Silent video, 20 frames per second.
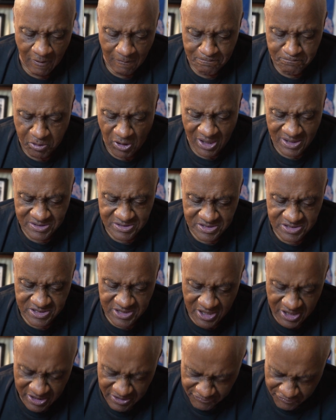But
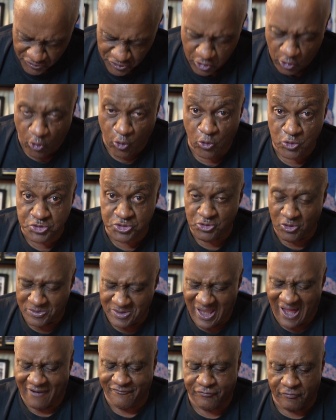for those who are
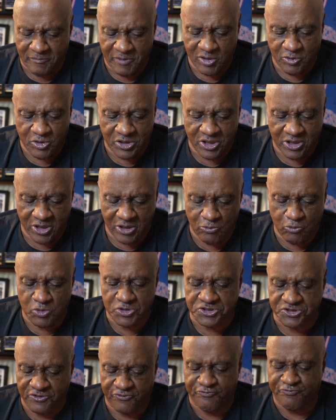not familiar
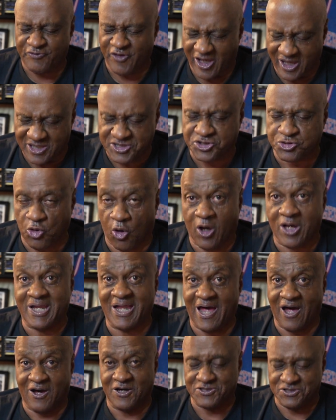with it, it started
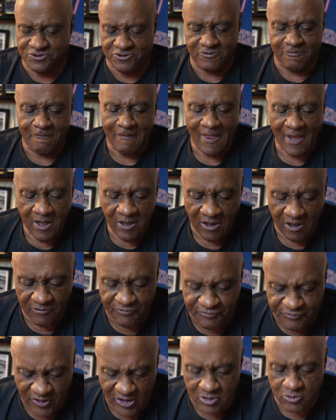out as a
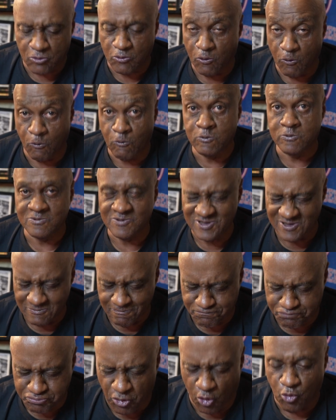federal
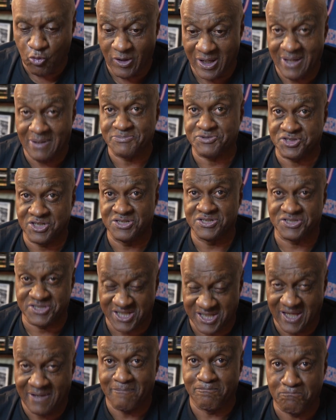program to
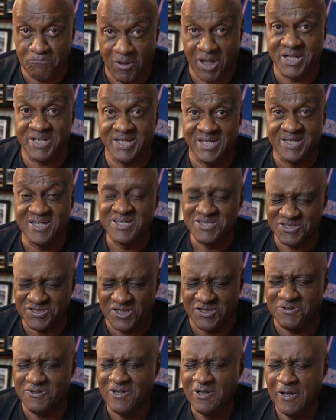get money to